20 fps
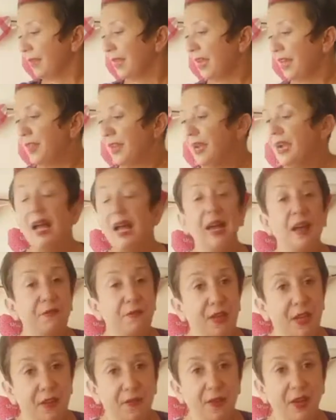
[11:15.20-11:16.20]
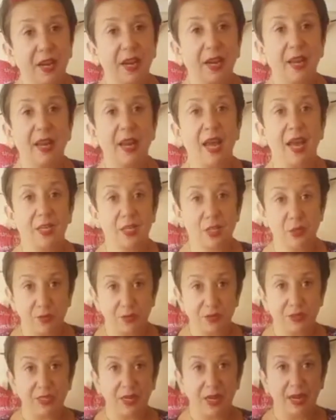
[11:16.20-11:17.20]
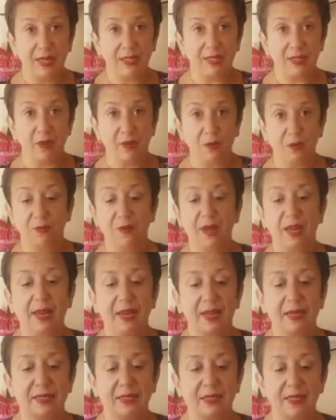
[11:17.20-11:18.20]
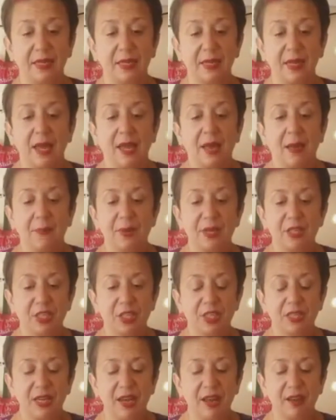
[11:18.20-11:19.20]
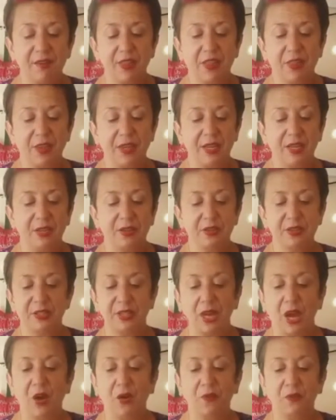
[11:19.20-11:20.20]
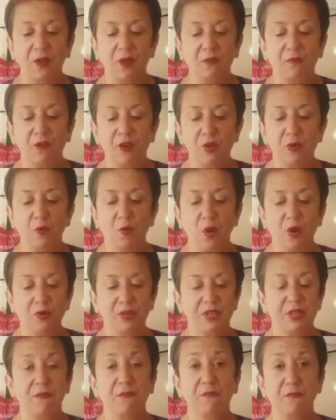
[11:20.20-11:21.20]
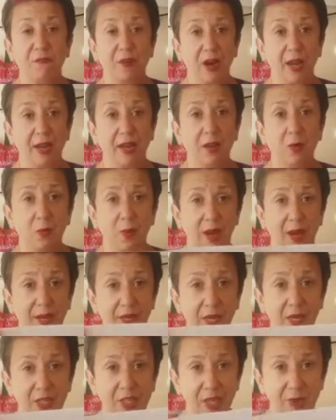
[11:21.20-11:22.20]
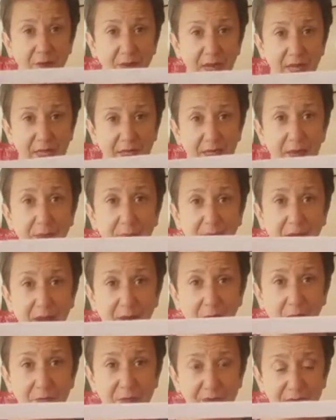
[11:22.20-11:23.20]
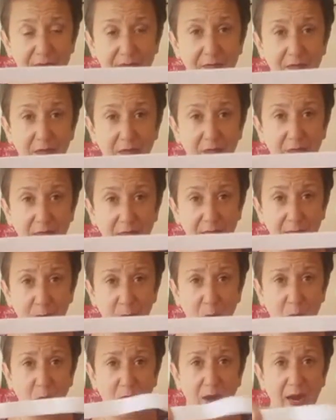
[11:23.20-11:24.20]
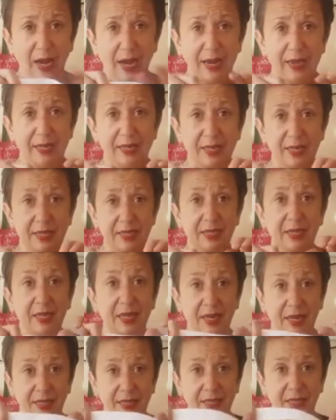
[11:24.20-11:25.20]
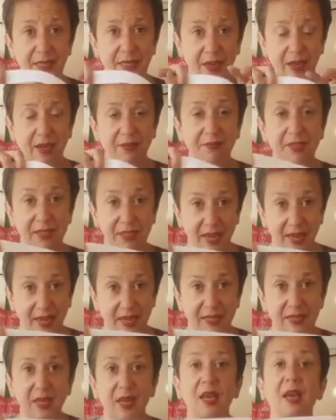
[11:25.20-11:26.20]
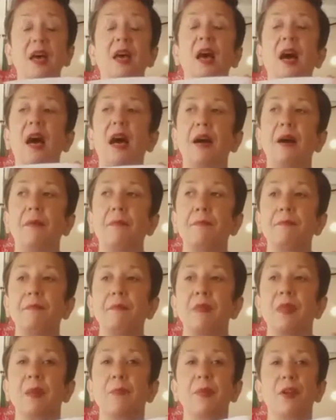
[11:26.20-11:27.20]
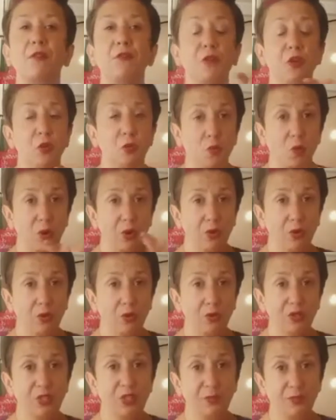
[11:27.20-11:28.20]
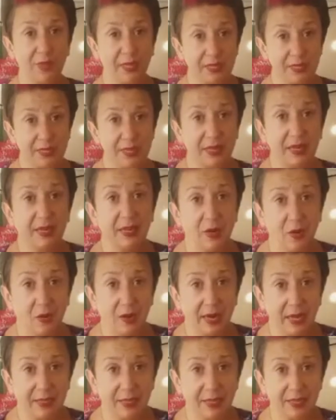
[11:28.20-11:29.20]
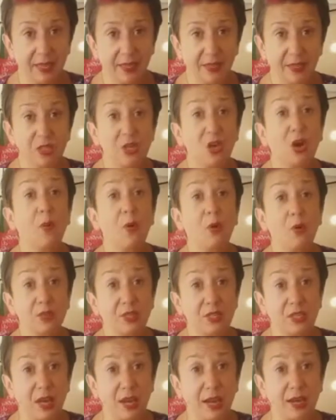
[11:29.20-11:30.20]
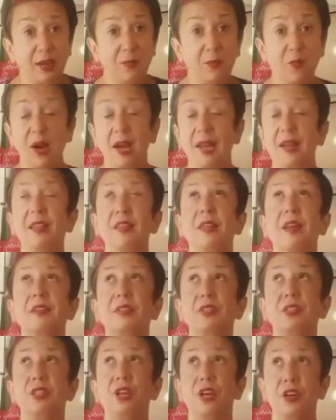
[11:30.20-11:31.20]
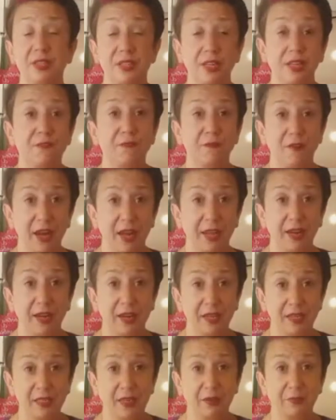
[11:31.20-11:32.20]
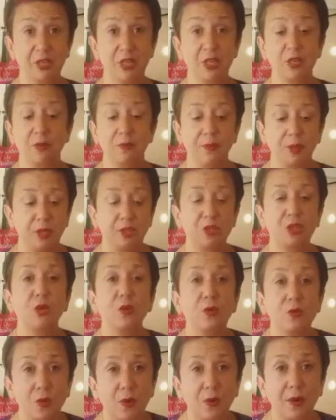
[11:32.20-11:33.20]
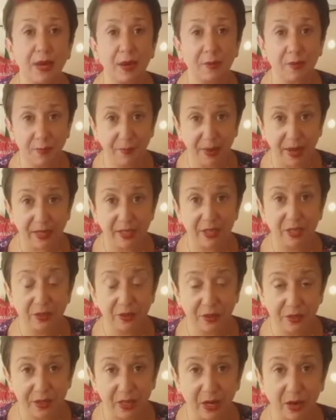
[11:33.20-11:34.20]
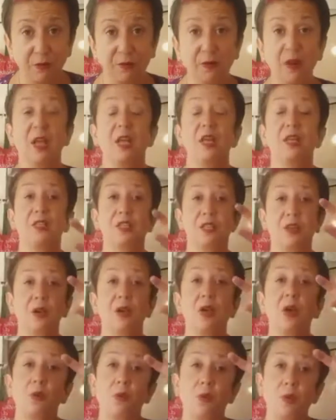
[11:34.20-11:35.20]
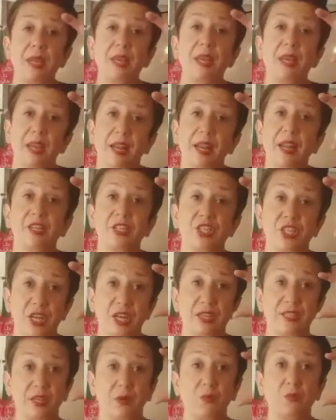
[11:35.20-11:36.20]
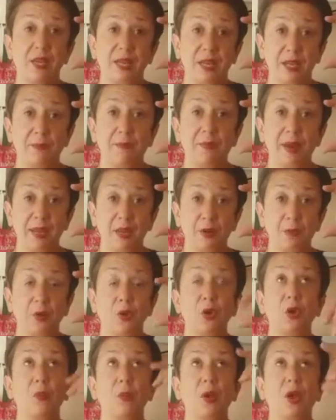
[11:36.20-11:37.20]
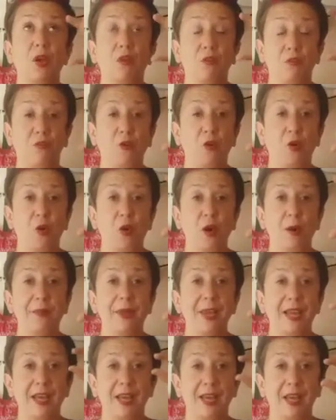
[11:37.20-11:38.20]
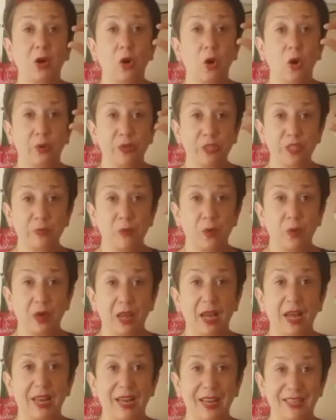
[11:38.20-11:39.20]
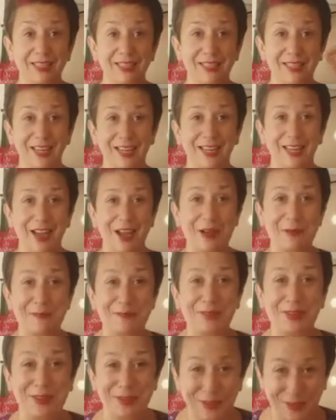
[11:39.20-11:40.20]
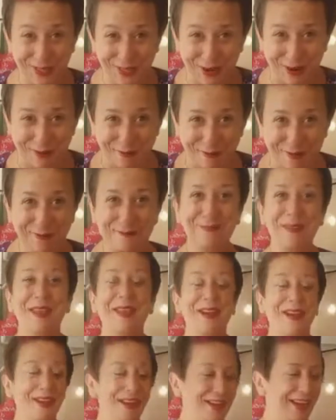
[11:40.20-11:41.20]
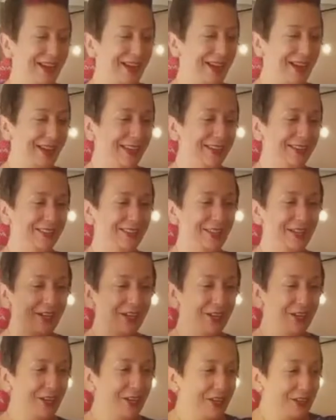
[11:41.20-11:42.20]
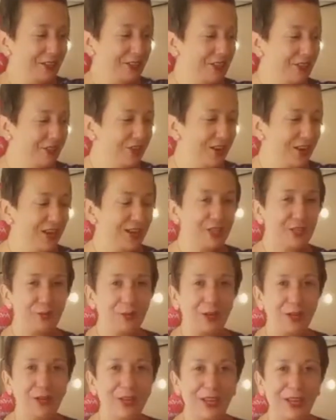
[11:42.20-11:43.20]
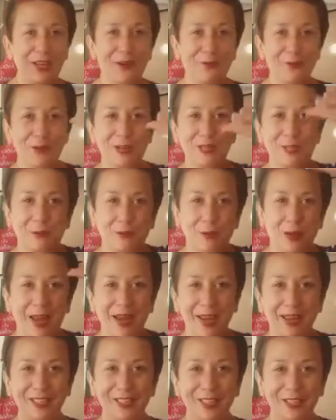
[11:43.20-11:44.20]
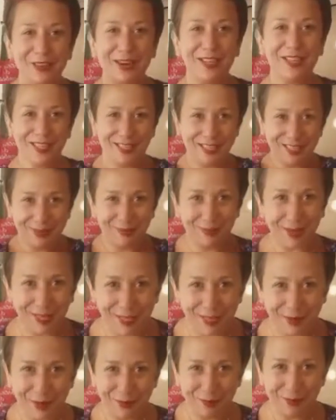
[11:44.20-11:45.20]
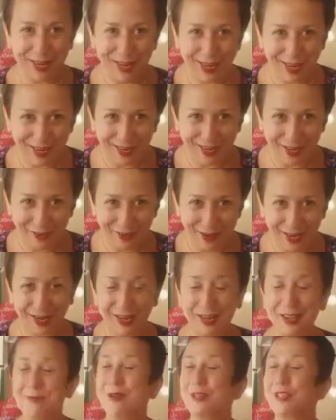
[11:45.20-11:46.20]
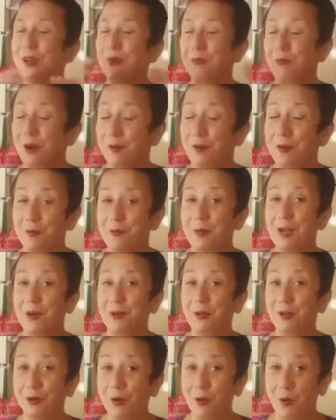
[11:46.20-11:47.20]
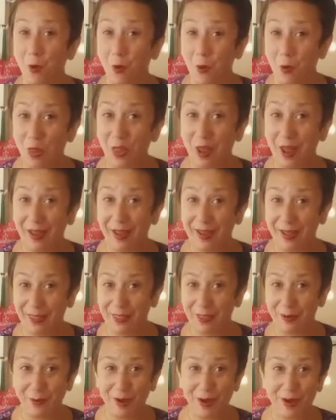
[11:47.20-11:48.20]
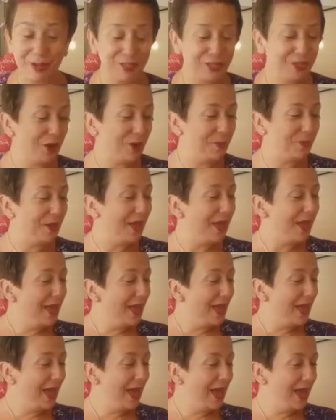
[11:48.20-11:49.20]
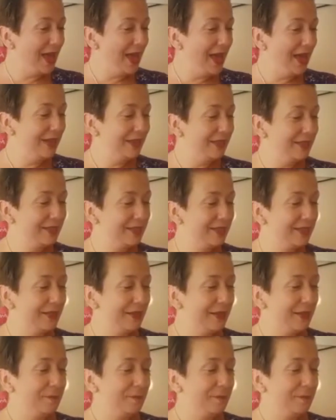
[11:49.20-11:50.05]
I think I have given an actual size of elastic, but just have a think yourself. If you want a finer one, generally it's about this wide is the elastic that I've said, but if you want yours to be a skinnier elastic at the top or slightly wider, that is totally fine, and it's up to you because you're drawing up the pattern yourself. So we can adjust and we can make room for a bigger or a smaller elastic yourself. Okay, so stretch, we're looking at which way it stretches to make sure that we cut correctly, but don't worry, I'll be going through all that in the workshop. And